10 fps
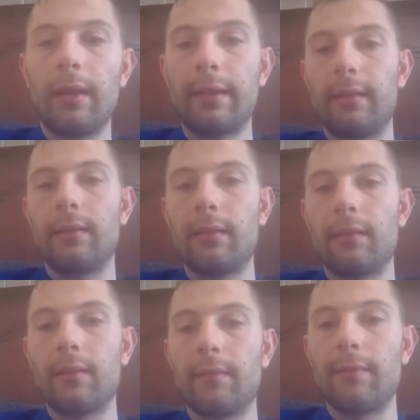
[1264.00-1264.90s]
Like
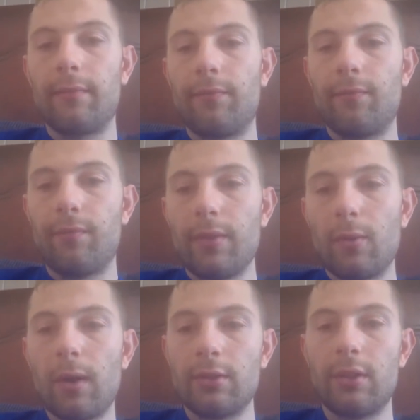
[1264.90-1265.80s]

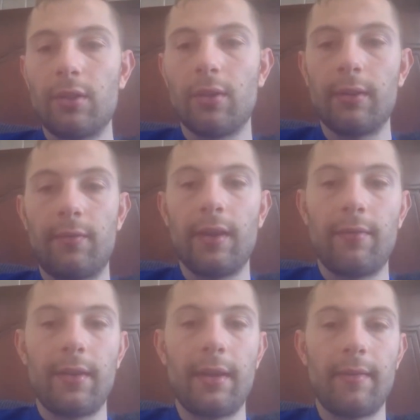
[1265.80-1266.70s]
Washingtonia
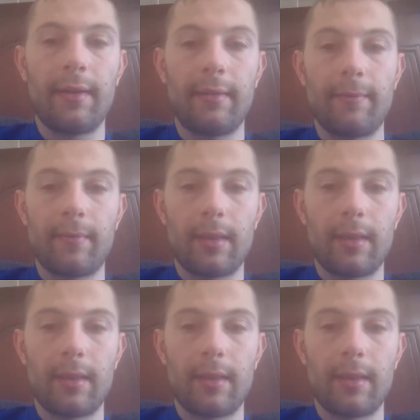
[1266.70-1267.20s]
filifera,